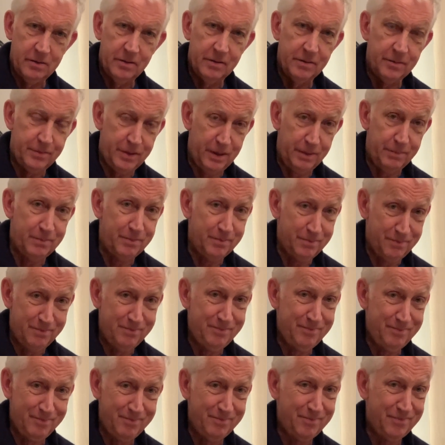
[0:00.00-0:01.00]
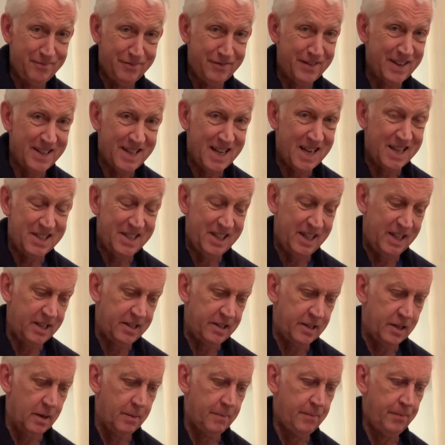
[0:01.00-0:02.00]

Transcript: Big, fantastic guitar.